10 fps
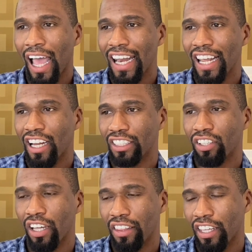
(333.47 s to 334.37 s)
And then I
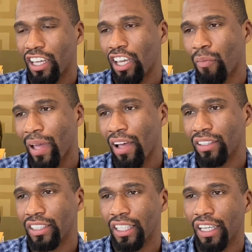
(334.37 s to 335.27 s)
started thinking
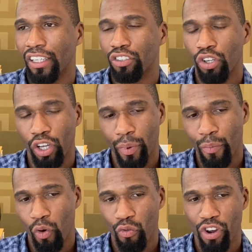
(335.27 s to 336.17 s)
about it and doing a
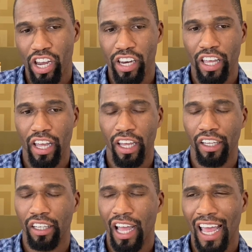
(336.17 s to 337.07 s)
bit more
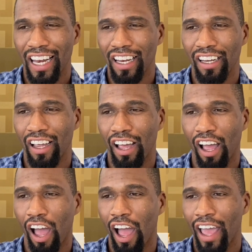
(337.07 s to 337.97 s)
reading, and
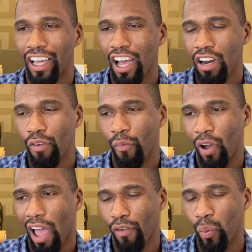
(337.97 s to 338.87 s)
I kind of
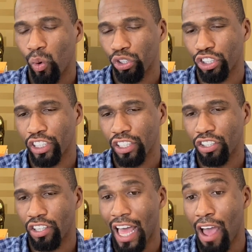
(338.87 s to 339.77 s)
have apportioned it
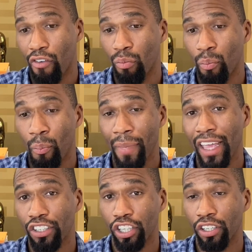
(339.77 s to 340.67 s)
to that
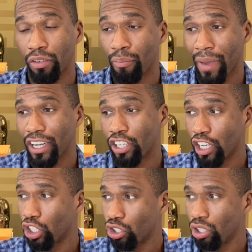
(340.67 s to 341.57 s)

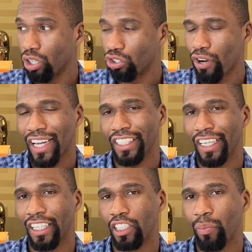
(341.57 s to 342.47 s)
majorly
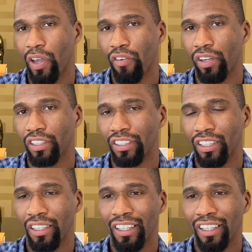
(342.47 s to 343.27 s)
tragic experience.